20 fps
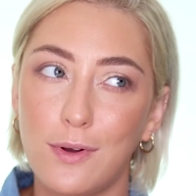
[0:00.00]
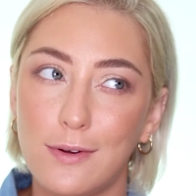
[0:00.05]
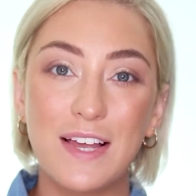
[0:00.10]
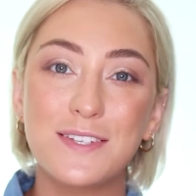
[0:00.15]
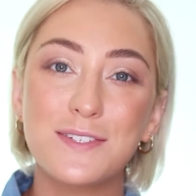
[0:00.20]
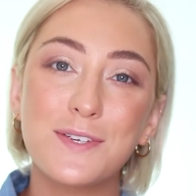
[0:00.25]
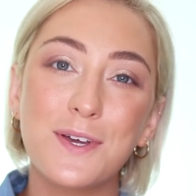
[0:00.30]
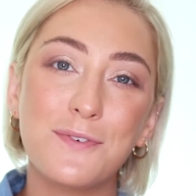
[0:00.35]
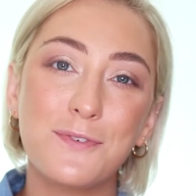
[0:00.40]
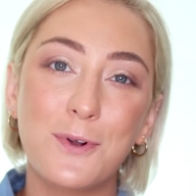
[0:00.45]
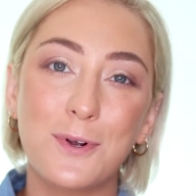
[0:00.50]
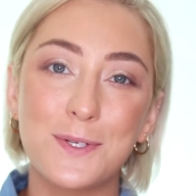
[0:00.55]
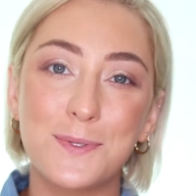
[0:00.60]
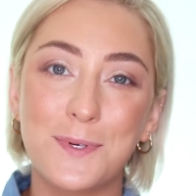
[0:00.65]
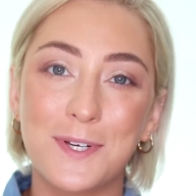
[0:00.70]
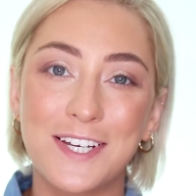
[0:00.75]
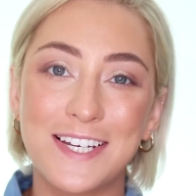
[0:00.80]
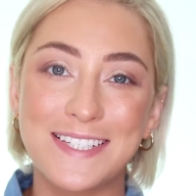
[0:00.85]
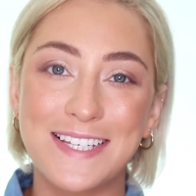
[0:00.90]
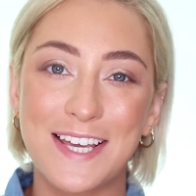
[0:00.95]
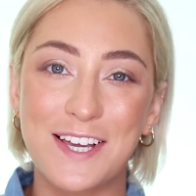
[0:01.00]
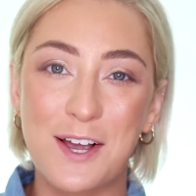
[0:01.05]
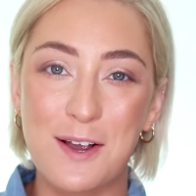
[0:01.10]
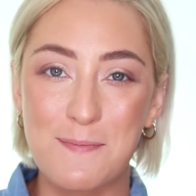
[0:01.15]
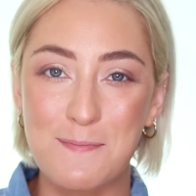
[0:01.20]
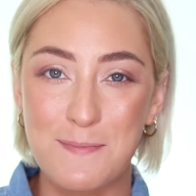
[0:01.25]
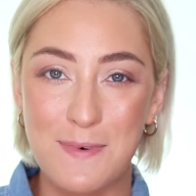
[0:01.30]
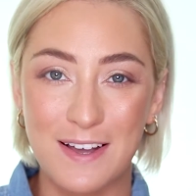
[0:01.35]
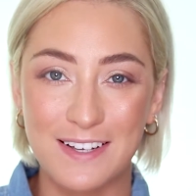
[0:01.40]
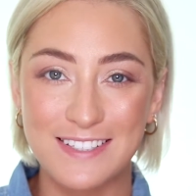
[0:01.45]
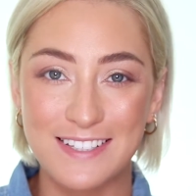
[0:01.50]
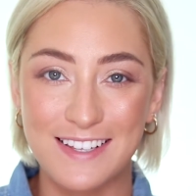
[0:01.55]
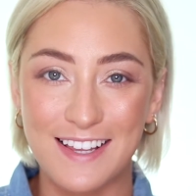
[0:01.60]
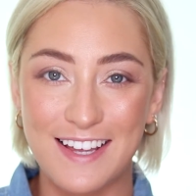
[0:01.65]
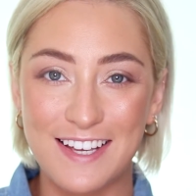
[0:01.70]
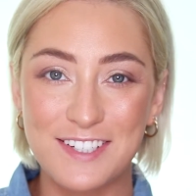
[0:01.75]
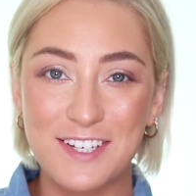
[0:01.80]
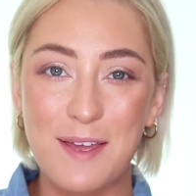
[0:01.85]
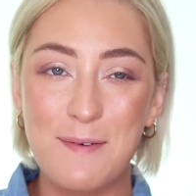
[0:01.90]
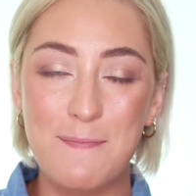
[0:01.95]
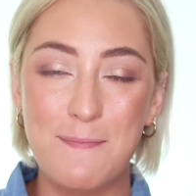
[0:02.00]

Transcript: So of course we're going to take our MoxieLash